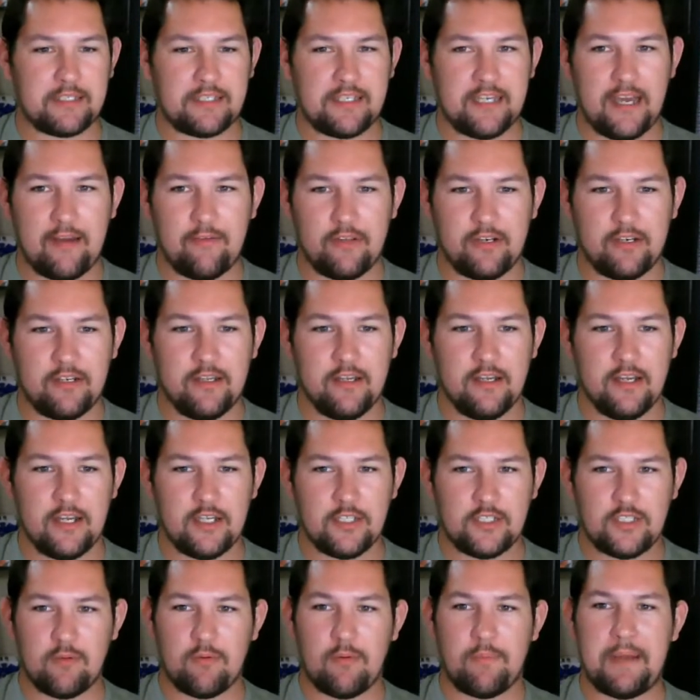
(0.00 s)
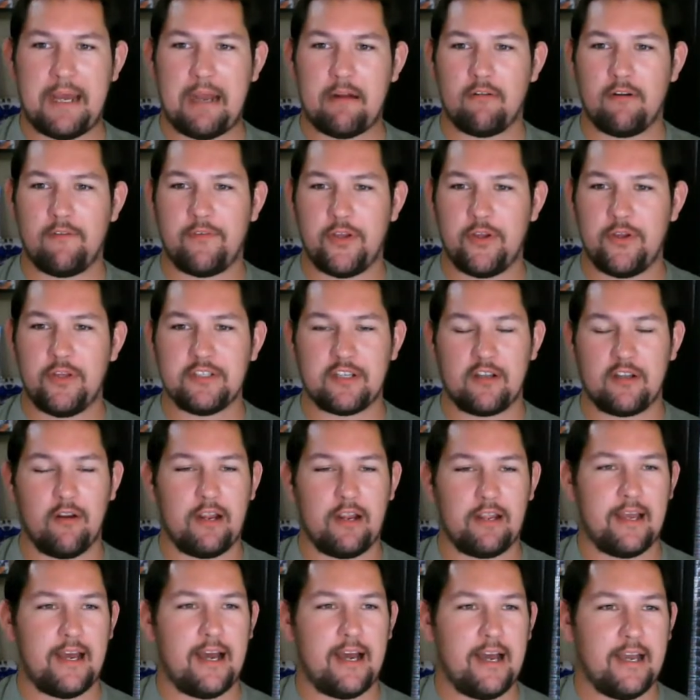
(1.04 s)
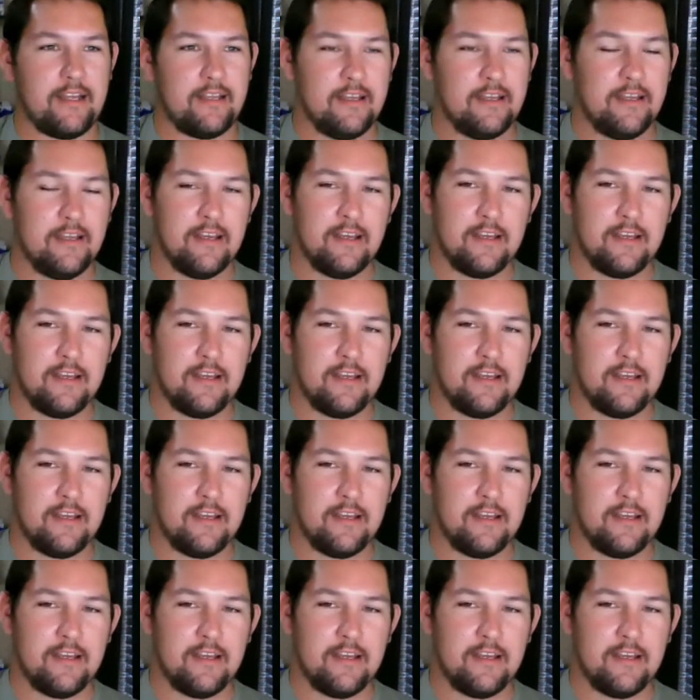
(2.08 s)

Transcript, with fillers: Kevin, Superpower Review. He's a great guy.